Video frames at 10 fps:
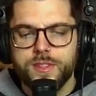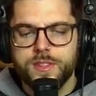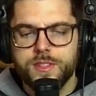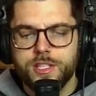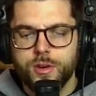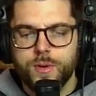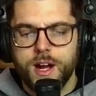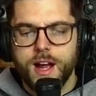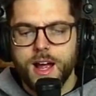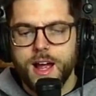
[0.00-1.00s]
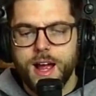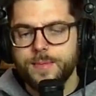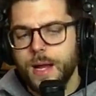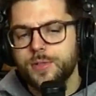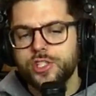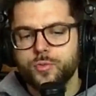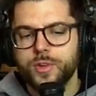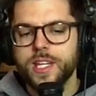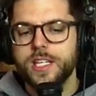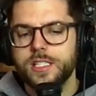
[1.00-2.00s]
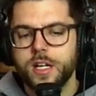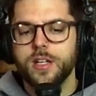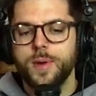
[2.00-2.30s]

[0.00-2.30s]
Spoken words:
So I'm just really excited